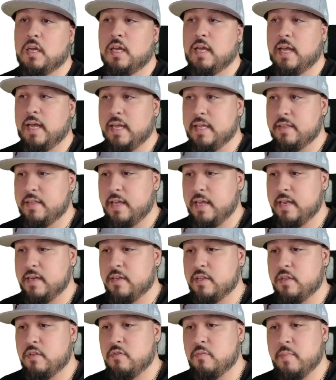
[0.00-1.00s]
then
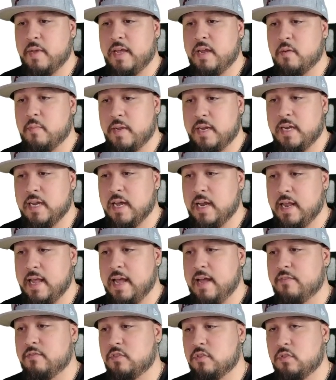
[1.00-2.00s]
you may or may not
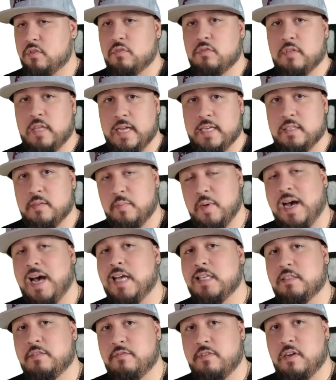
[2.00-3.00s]
have to do that
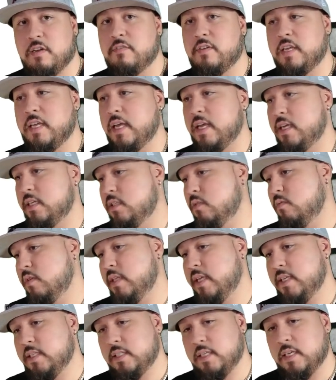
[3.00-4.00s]
deposit verification where
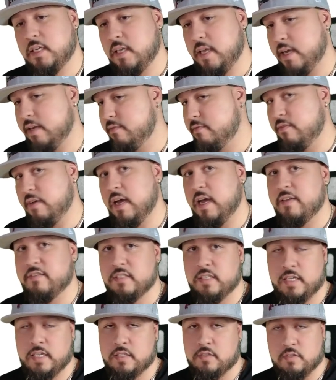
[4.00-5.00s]
they send like 5
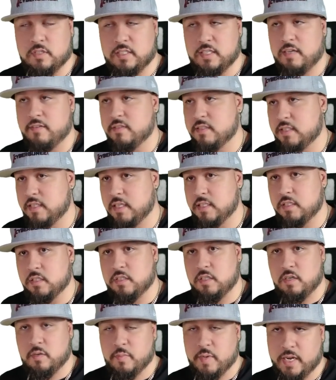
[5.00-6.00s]
cents or 7 cents into
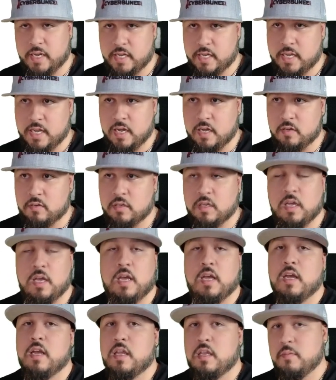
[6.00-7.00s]
your bank account.
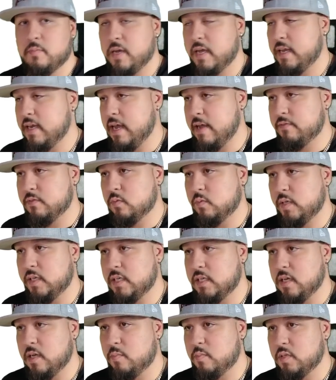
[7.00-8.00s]
You might have to wait a
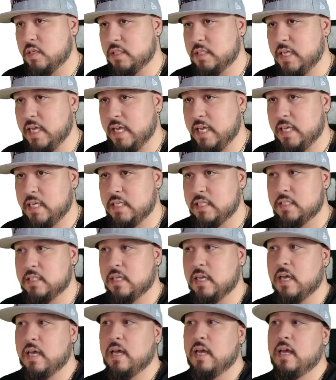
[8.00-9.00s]
couple of days,
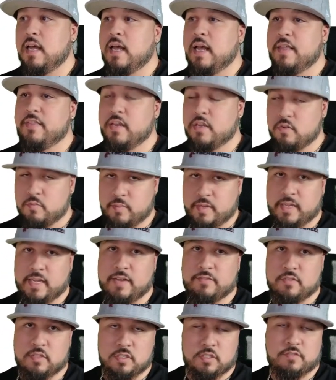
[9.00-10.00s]
and then you may have
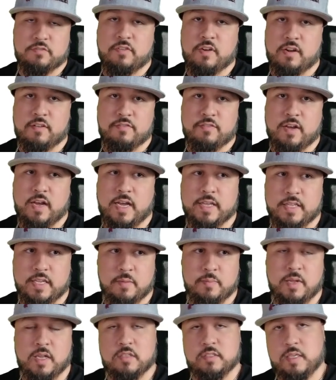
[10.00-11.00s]
to just verify the
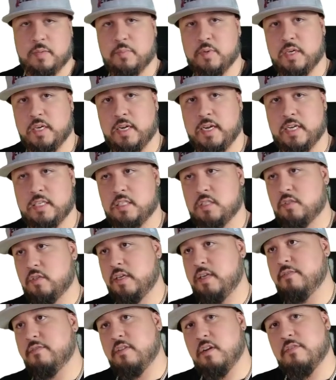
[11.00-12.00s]
amounts they put in there just so they
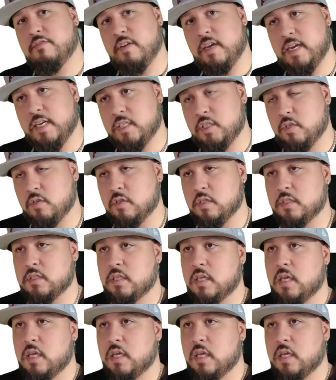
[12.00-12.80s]
can verify that's yours.